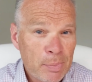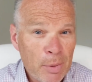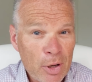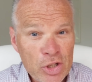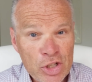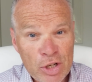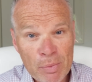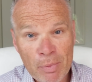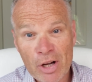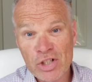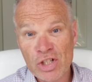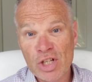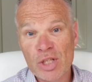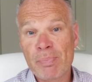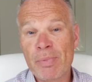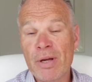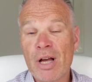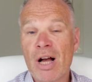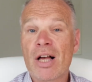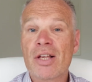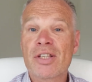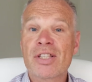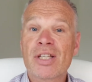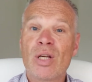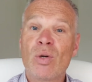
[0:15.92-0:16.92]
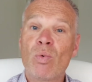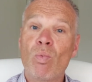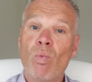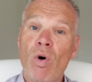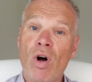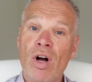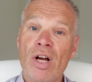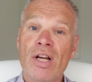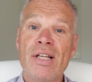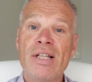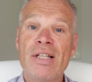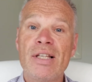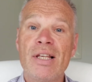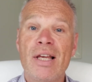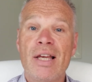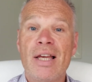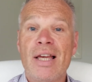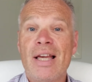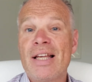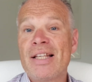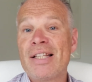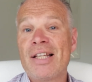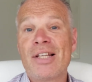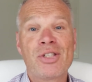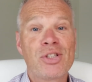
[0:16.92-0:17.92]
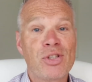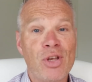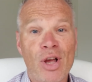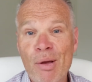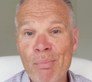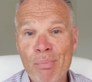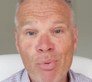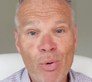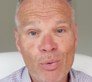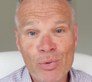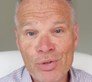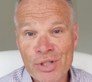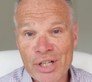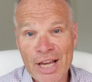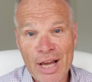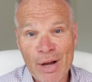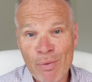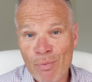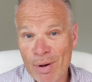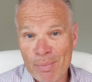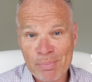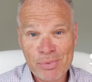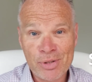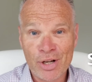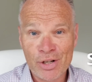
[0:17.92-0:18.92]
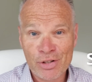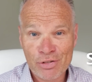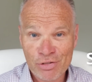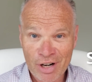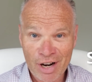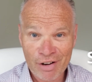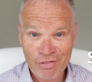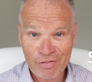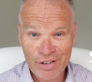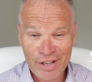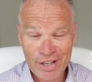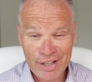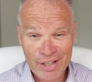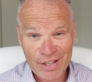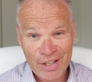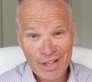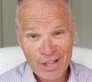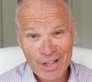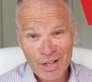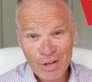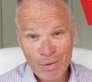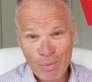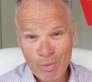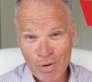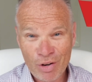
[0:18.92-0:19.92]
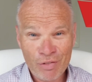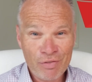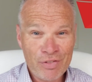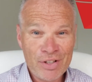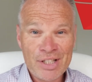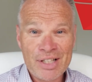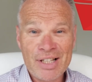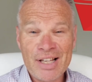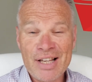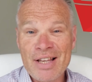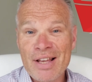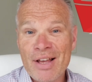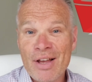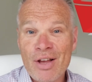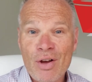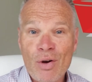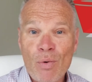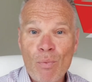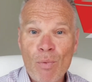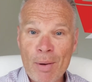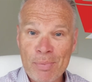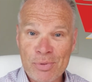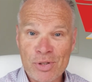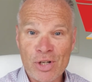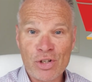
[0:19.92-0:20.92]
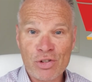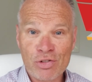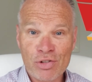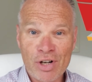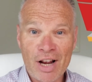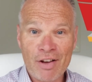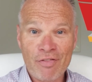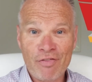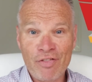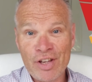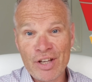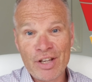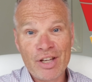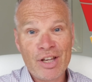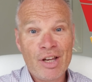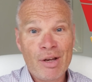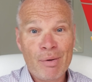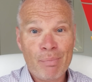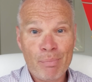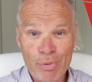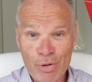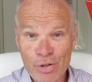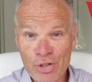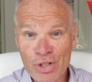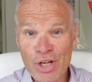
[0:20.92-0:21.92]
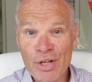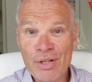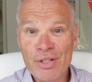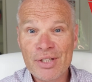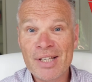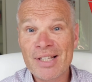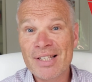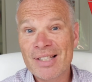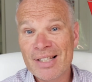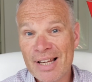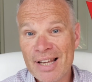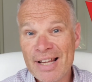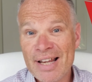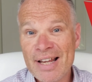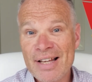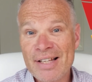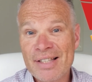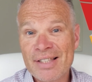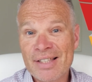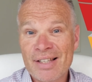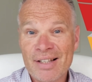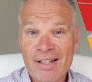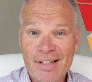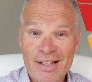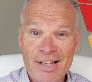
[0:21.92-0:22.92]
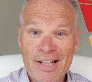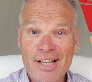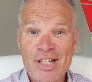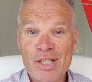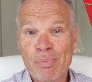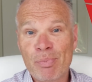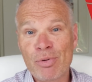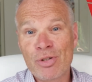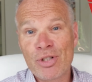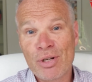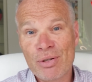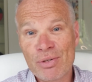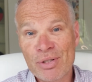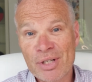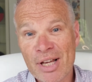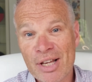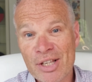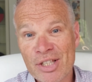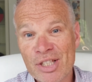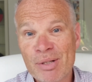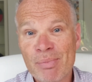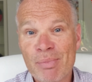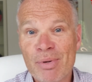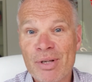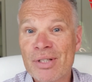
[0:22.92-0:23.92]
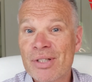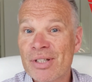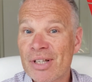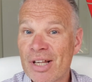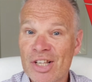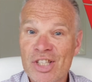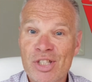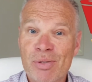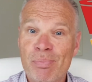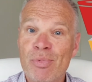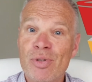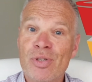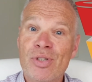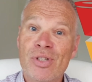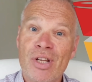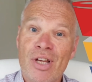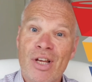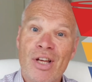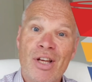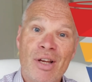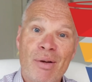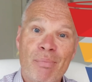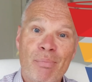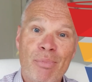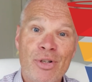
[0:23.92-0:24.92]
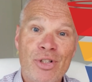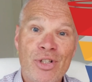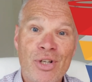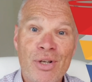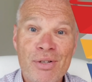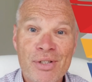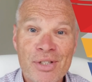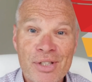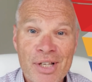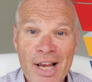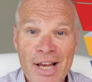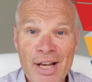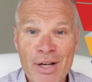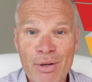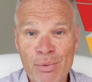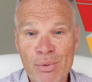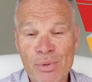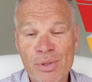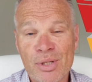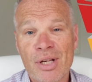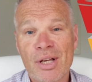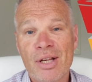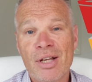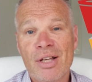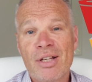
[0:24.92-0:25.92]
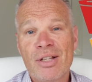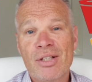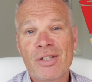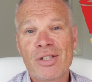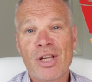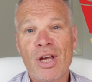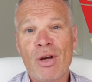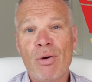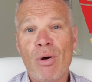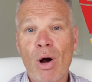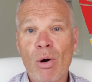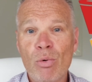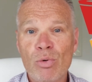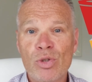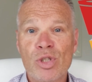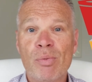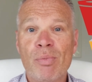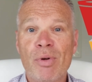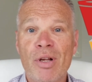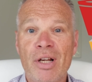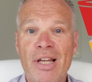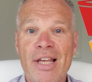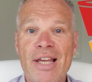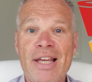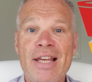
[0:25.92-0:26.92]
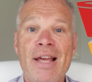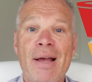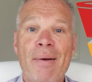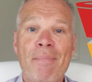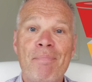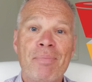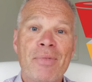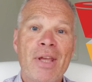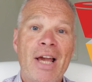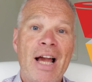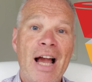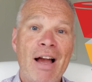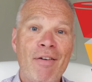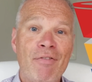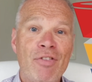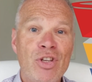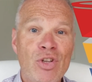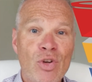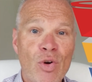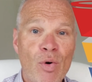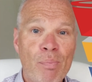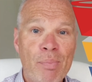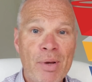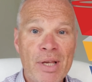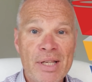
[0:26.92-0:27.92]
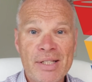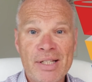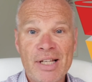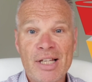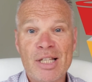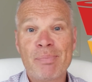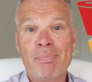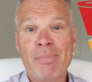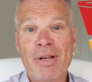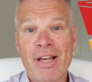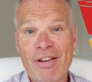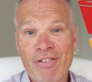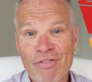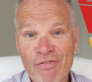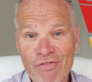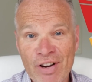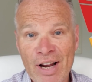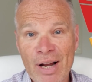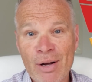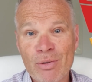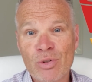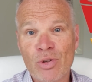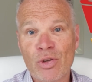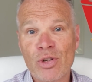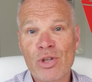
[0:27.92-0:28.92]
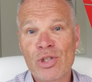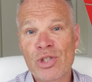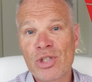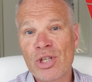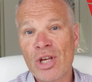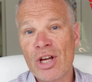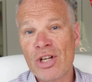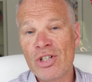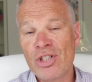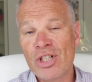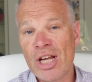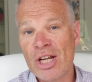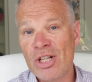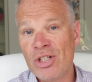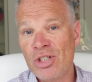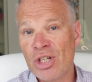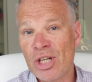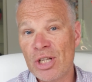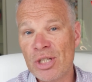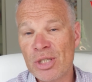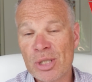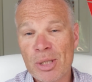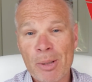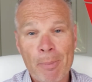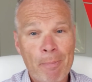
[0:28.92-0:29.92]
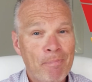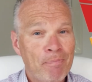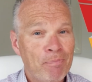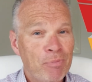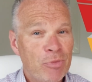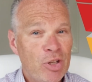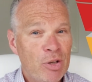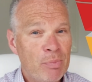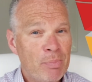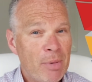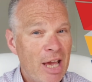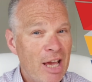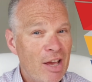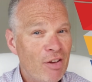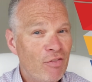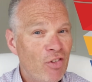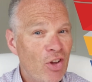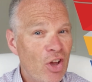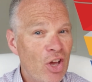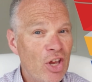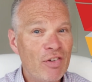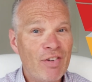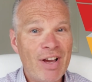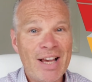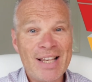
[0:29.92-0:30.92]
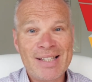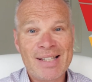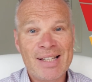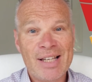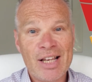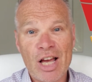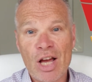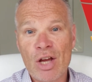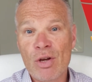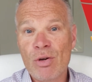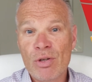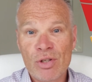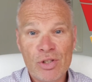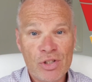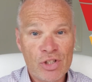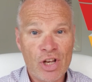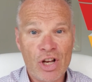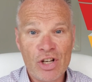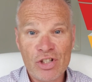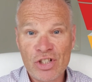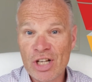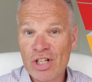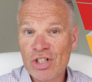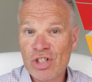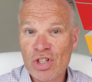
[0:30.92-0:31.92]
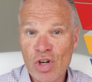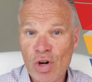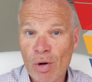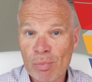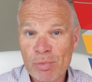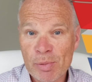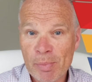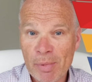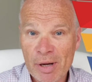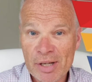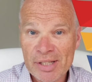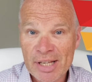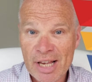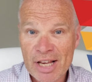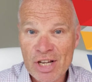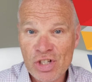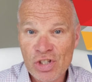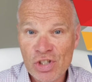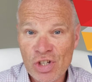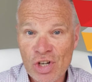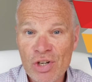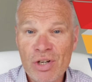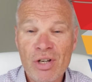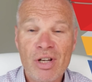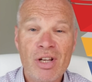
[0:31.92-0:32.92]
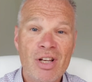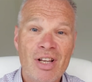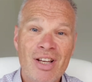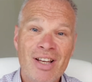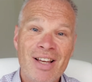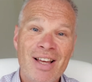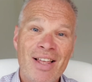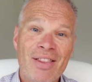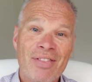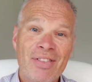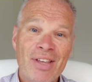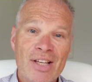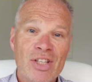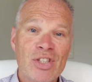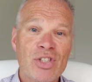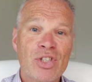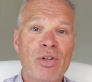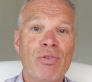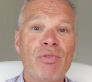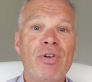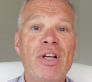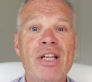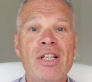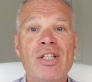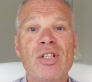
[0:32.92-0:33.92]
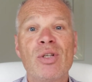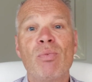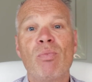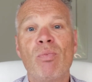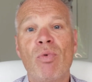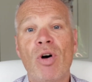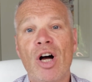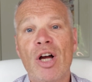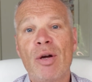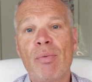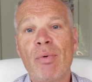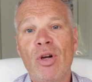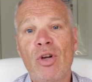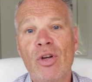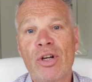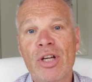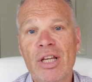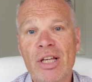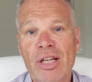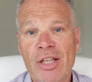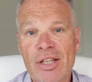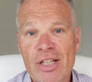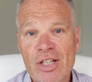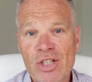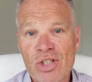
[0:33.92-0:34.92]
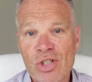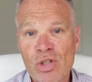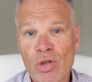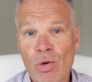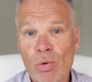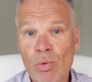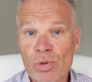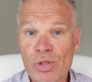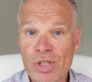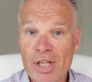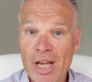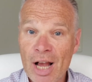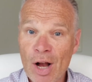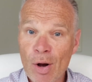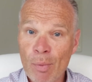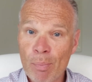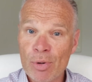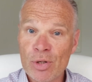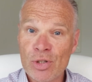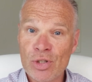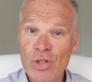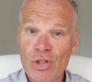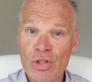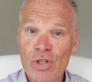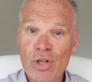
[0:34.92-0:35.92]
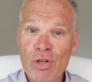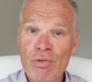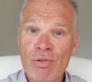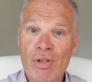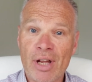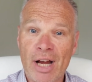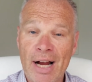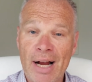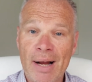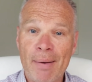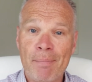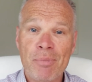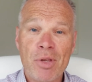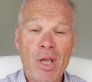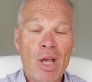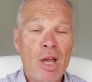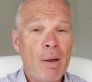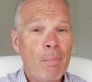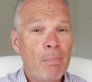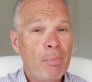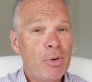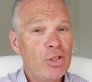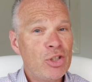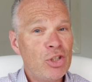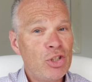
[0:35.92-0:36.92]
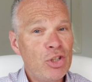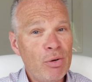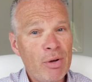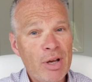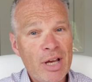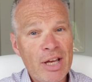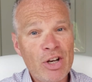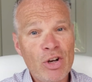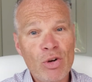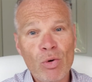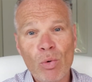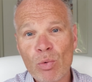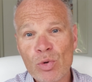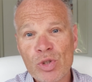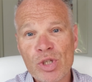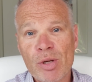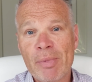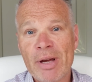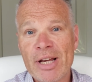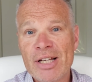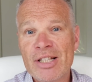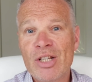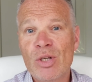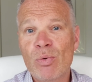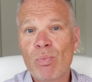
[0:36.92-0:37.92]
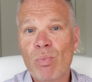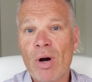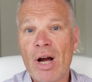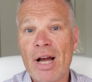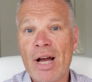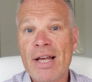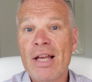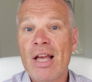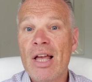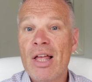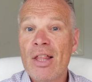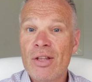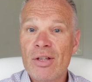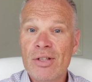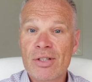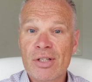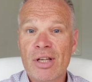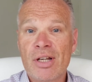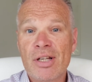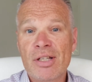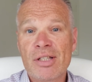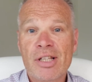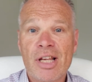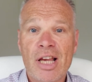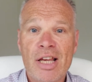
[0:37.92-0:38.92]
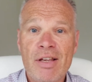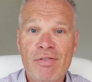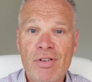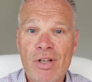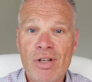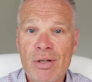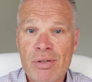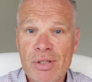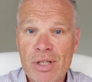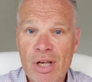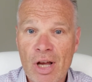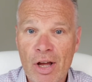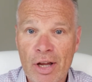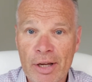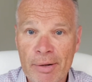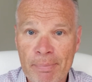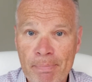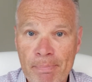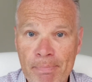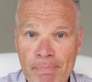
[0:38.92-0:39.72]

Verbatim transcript: I suppose you might just be asking, why is it so important to get website traffic? Well, obviously, website traffic produces leads, leads produce customers, customers produce sales. So ultimately, having your business being found on the search engines. You may have heard of SEO, search engine optimization. That's the reason why we're looking at these tools to help us to do that, but to do it in an automated way that's going to save you time.